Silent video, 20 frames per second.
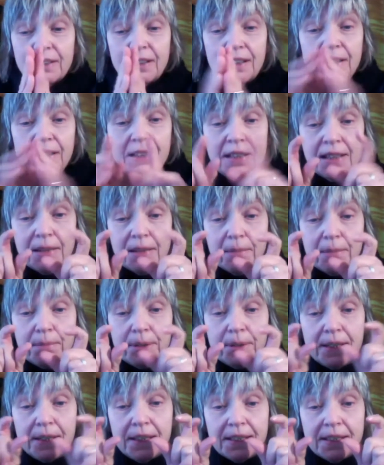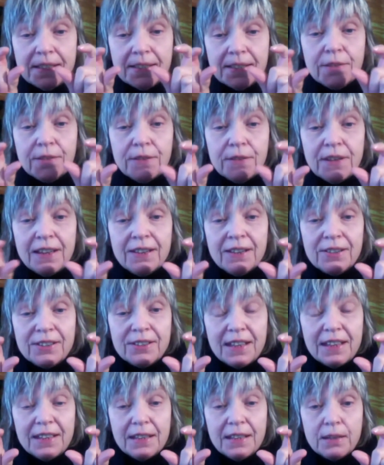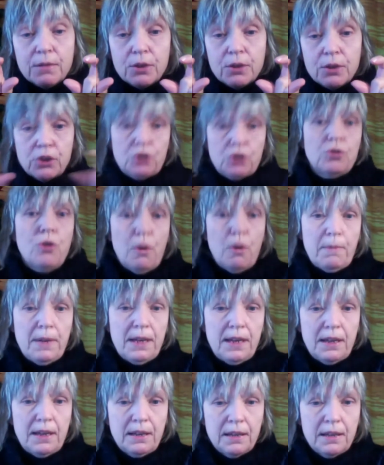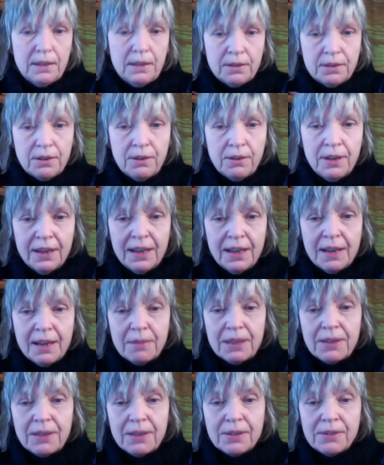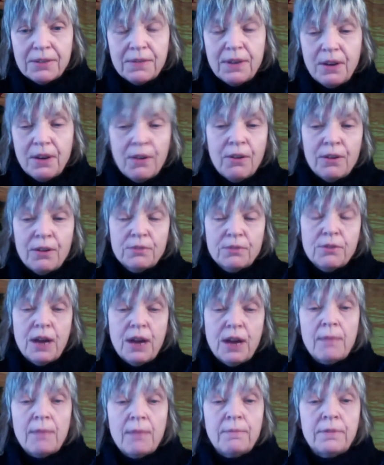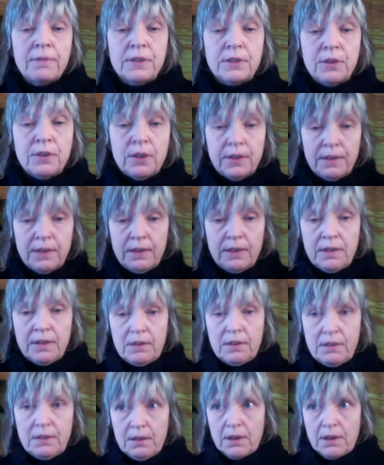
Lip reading: little piece of their authentic voice, normally, you know, because we all grow up with certain